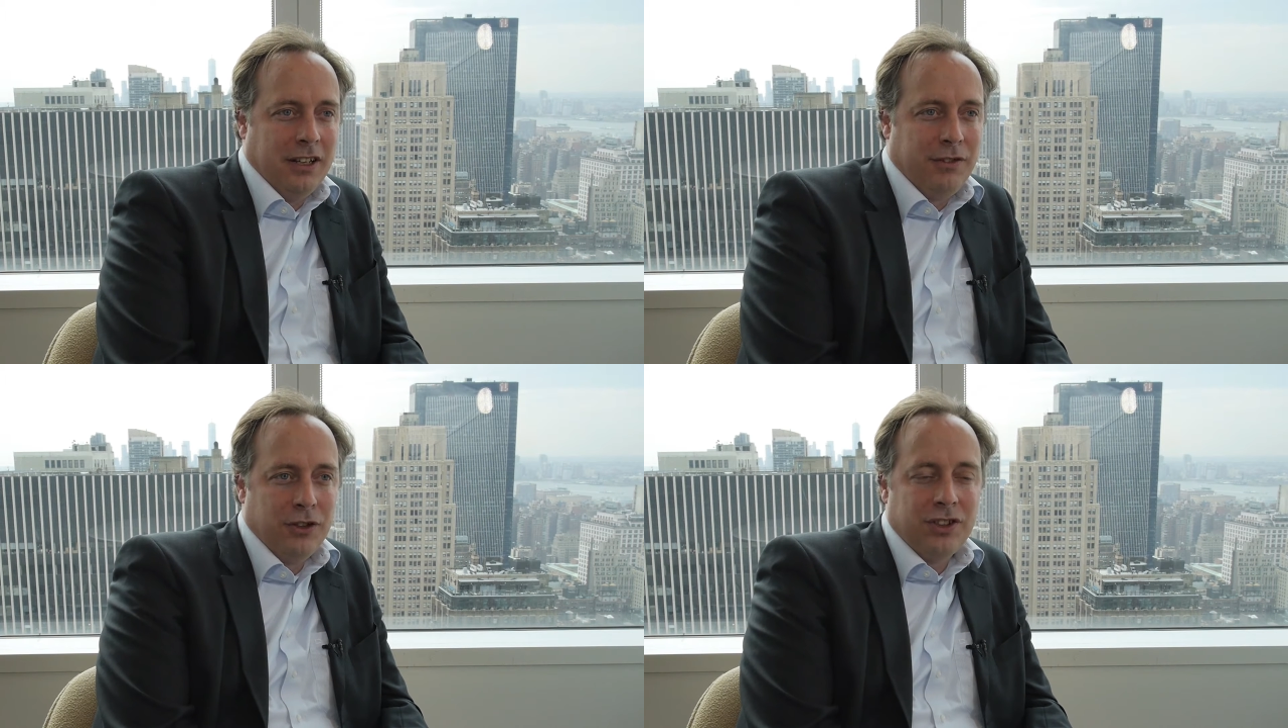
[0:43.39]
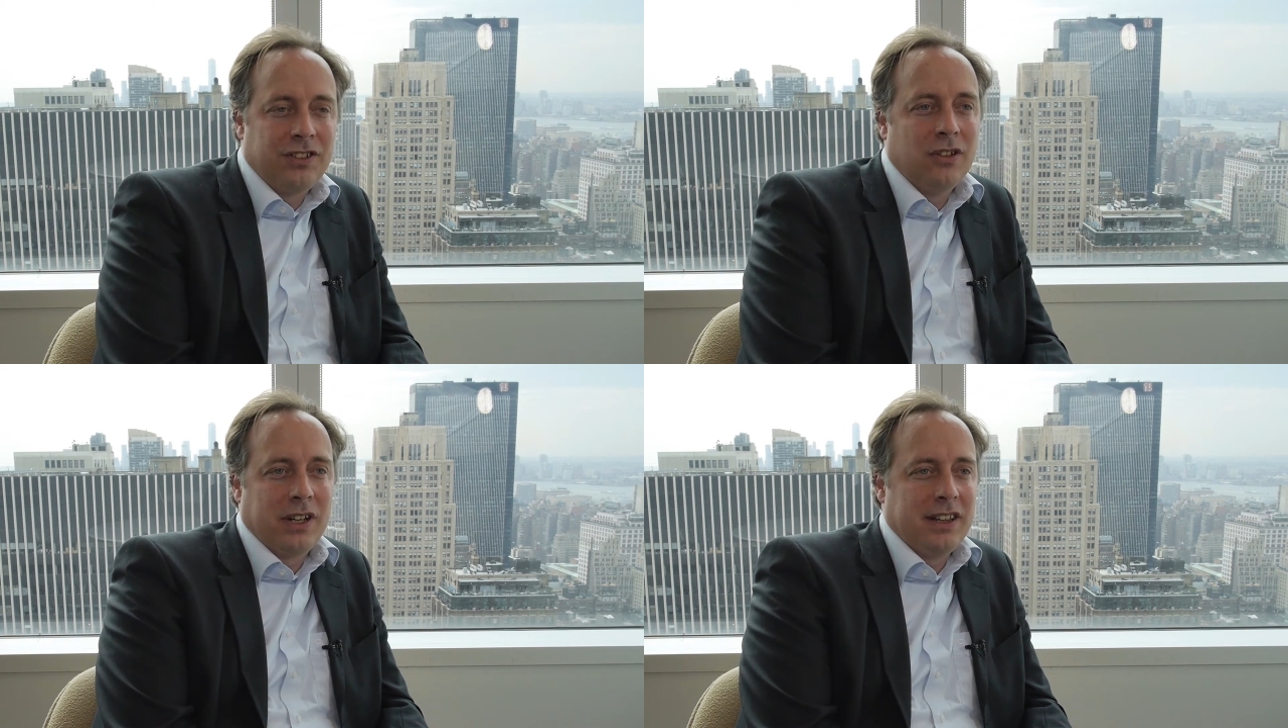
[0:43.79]
if you
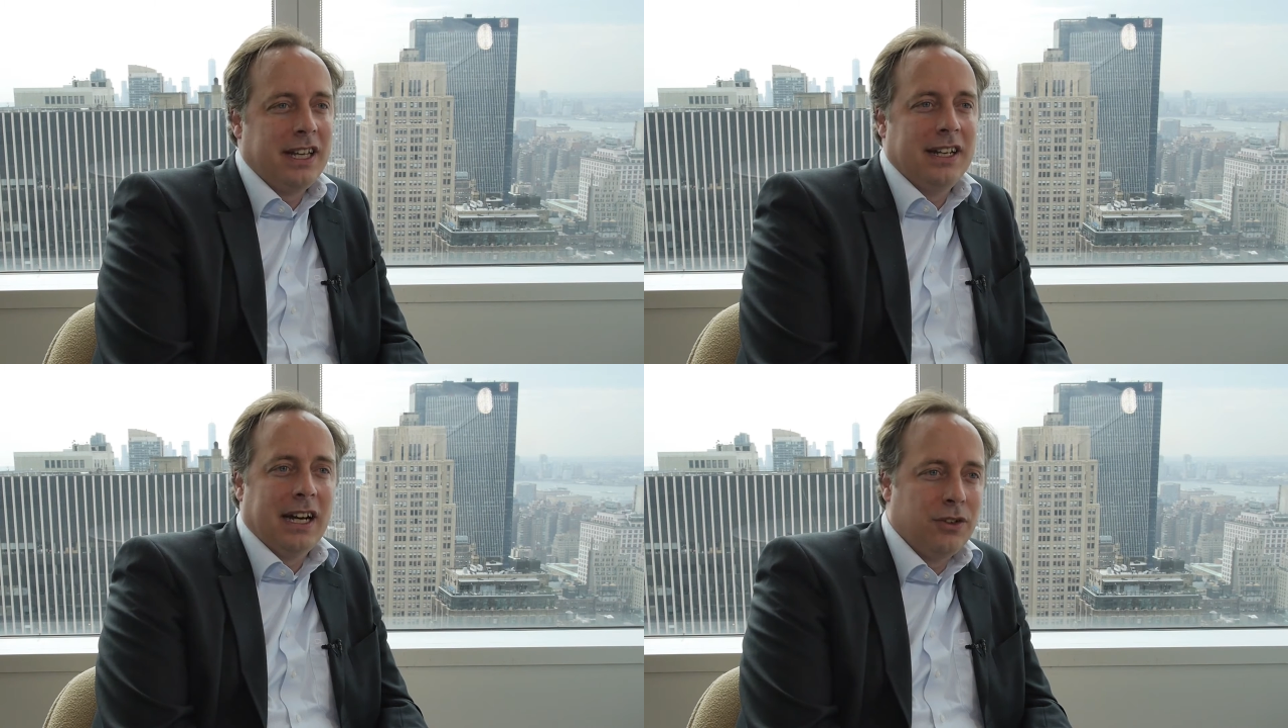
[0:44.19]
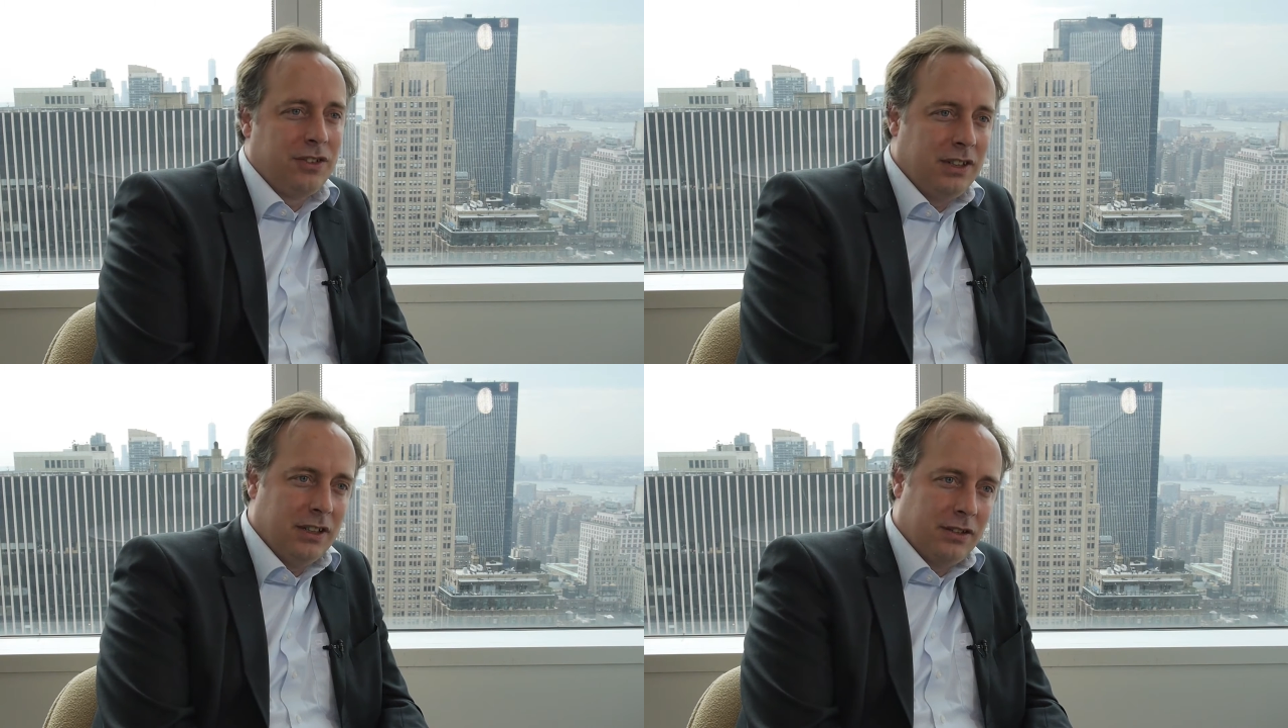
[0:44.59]
just look at the
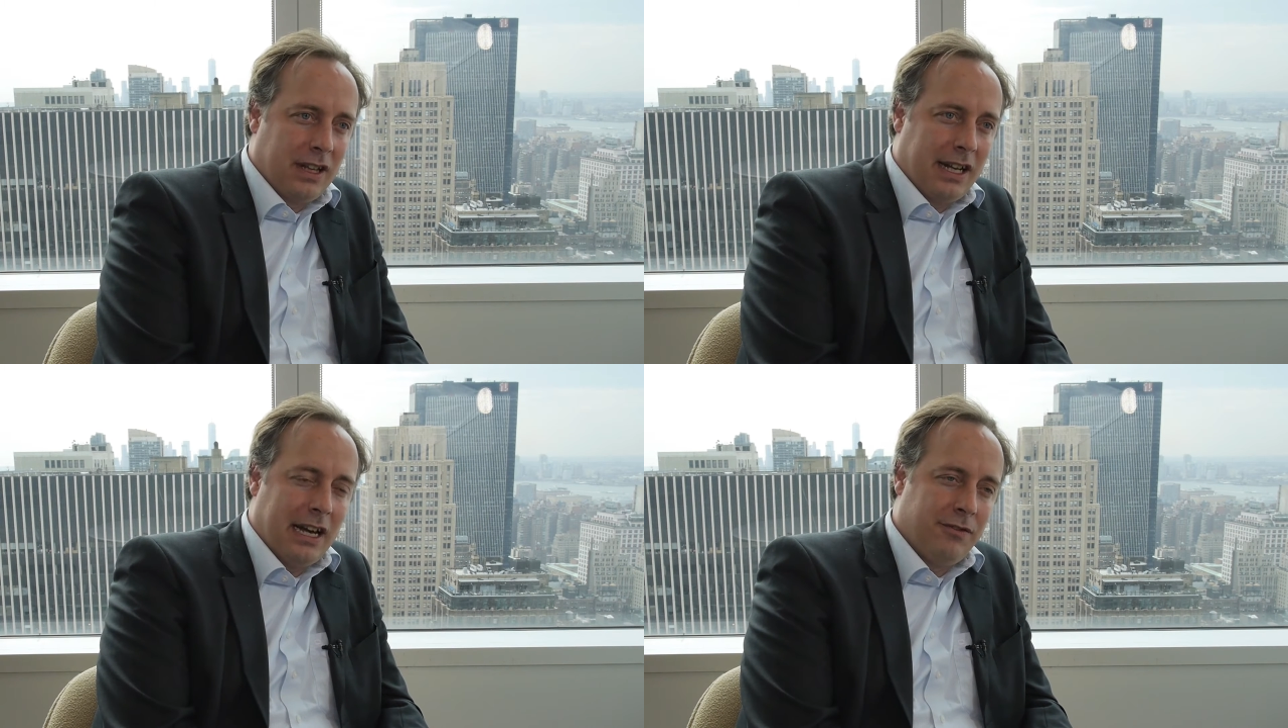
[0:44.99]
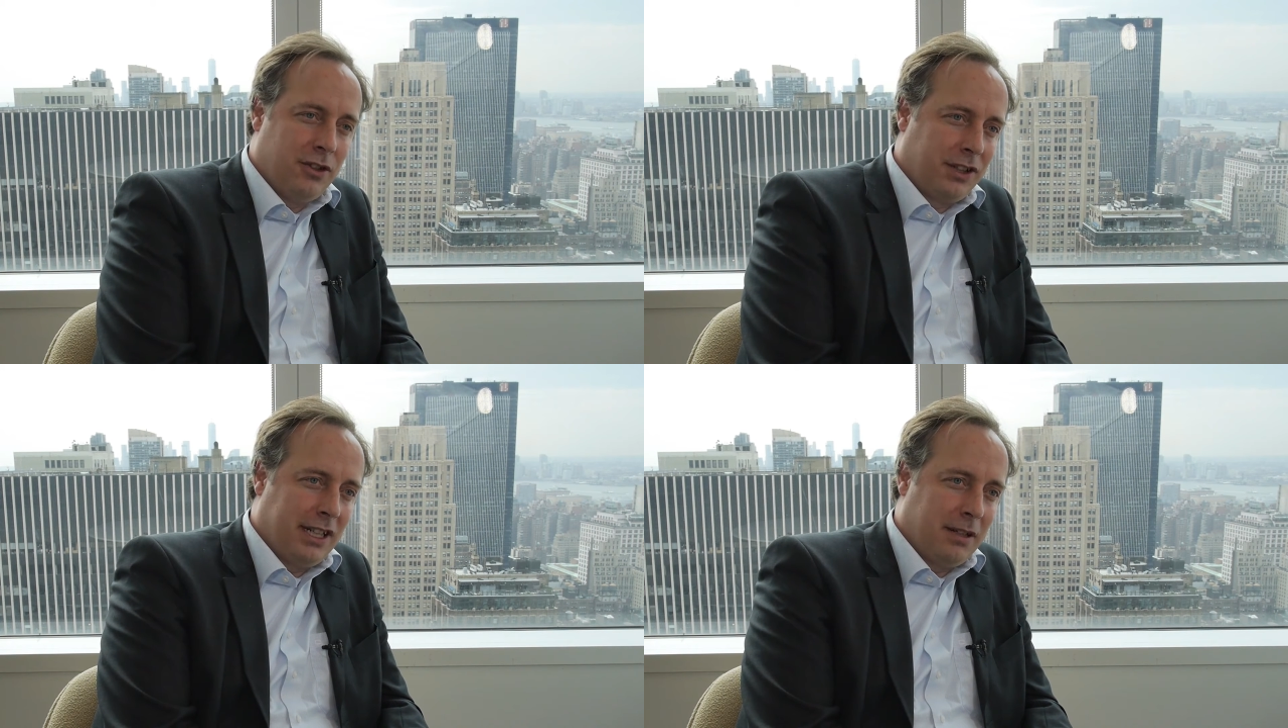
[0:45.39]
announced deals that have not